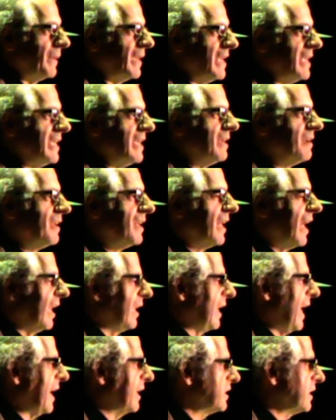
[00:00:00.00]
be
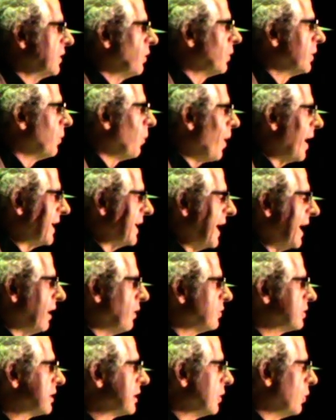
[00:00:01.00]
a landing on the White
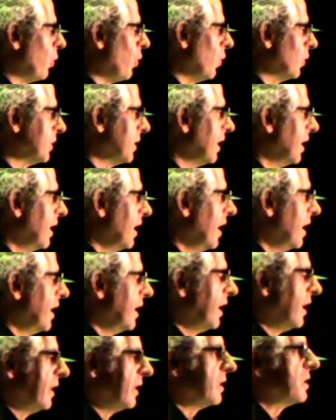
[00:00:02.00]
House lawn,
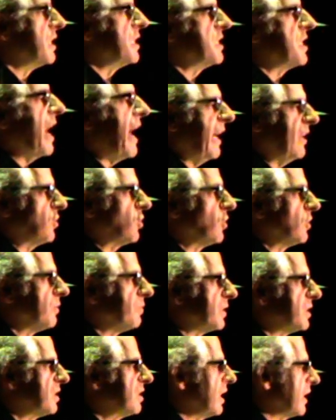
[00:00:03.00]
the detection
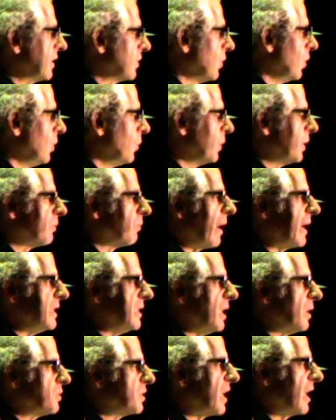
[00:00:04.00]
of a signal with a
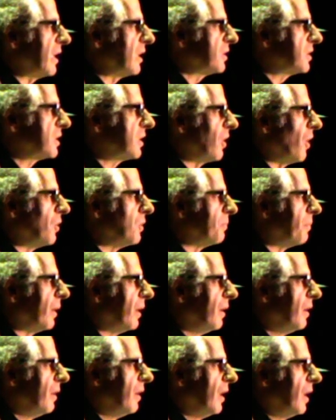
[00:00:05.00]
radio
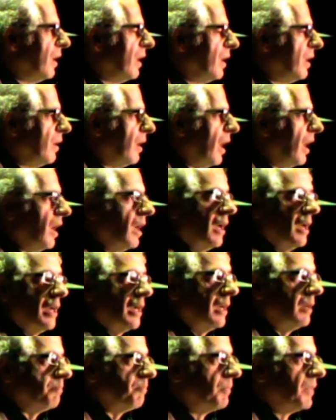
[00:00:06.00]
telescope,
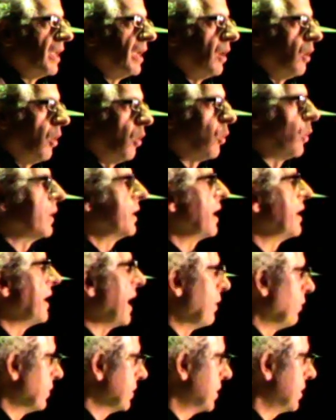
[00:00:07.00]
or an
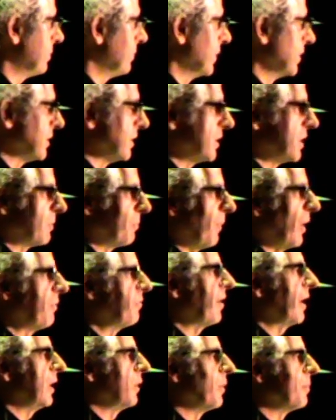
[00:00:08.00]
announcement, my
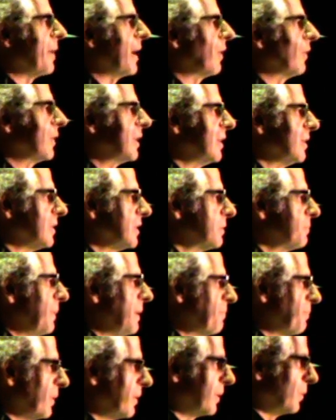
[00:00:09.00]
fellow Americans,
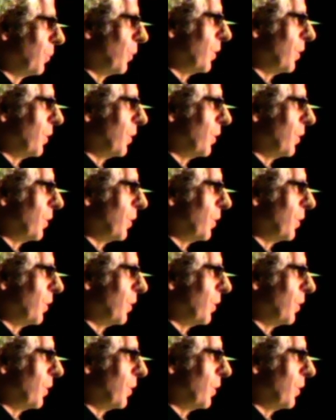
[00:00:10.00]
people of the